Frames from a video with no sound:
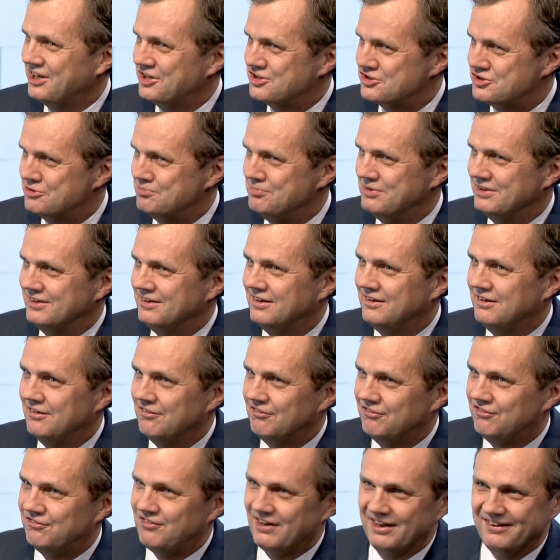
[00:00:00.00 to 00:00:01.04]
it should be
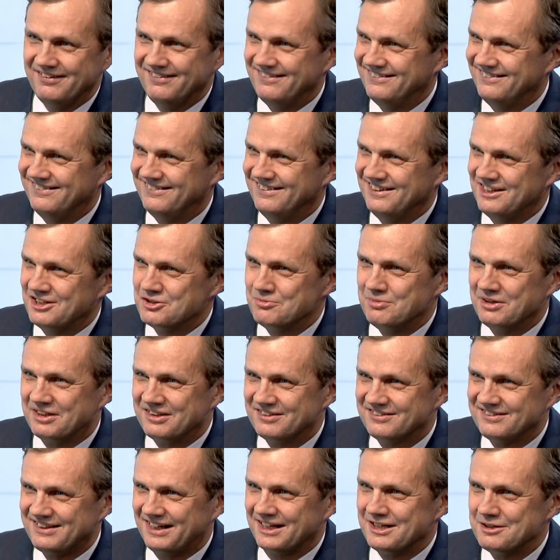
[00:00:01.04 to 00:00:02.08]
fun, it should be
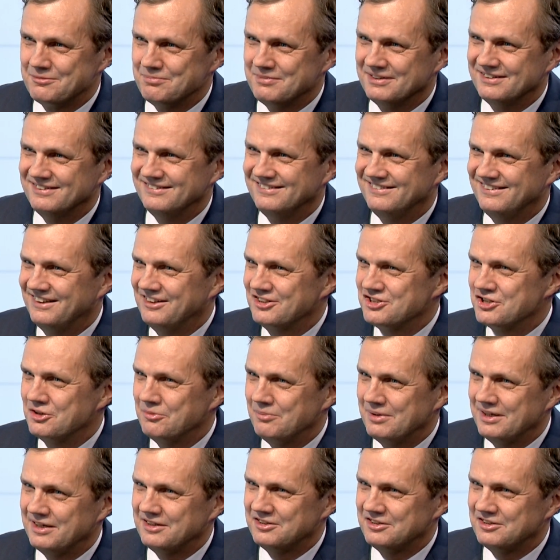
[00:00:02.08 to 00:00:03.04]
excitement, and it should be